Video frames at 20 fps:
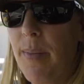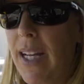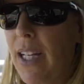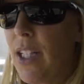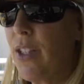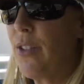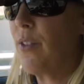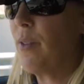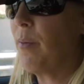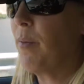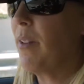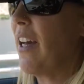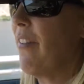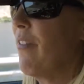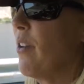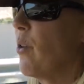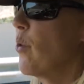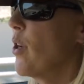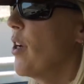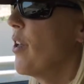miles from
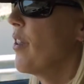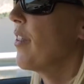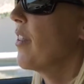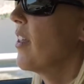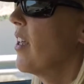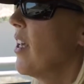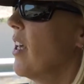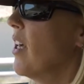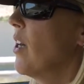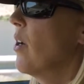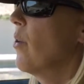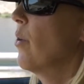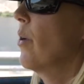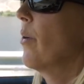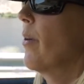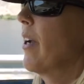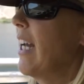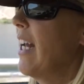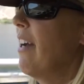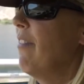Leavenworth,
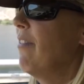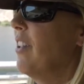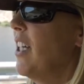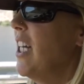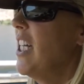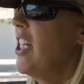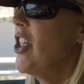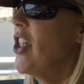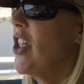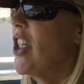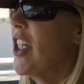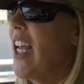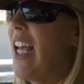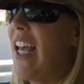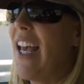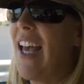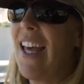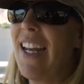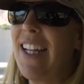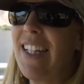where we're gonna have lunch,
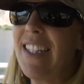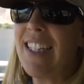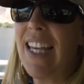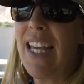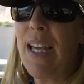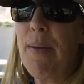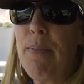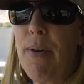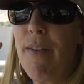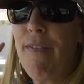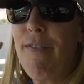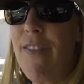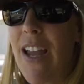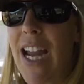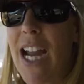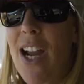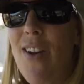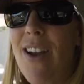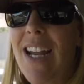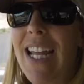and it's a
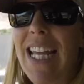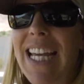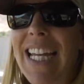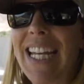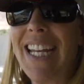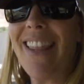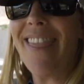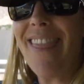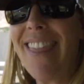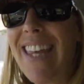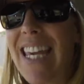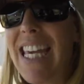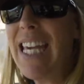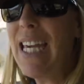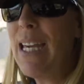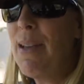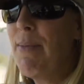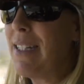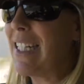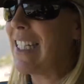Bavarian
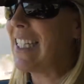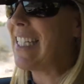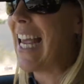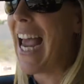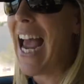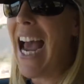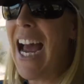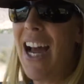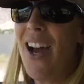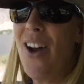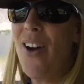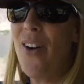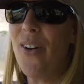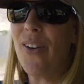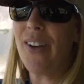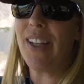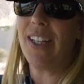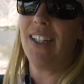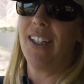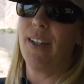themed
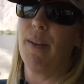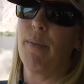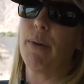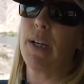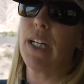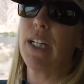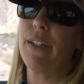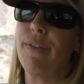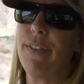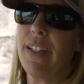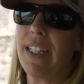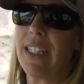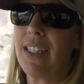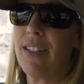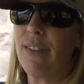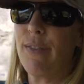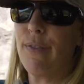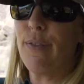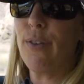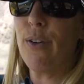town. Perfect
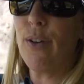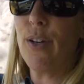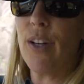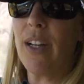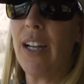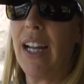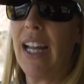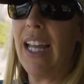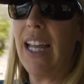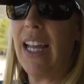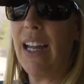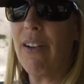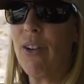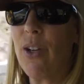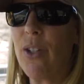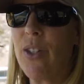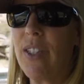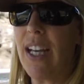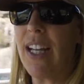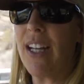for a
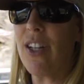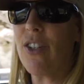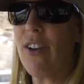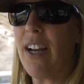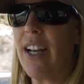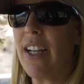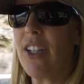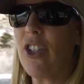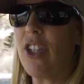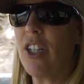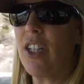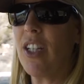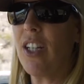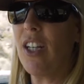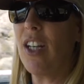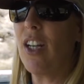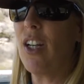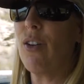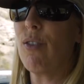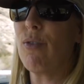roadside
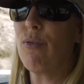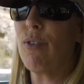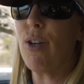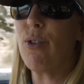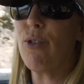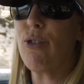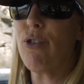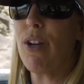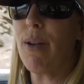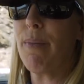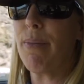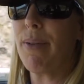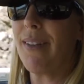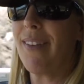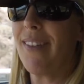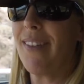attraction road trip.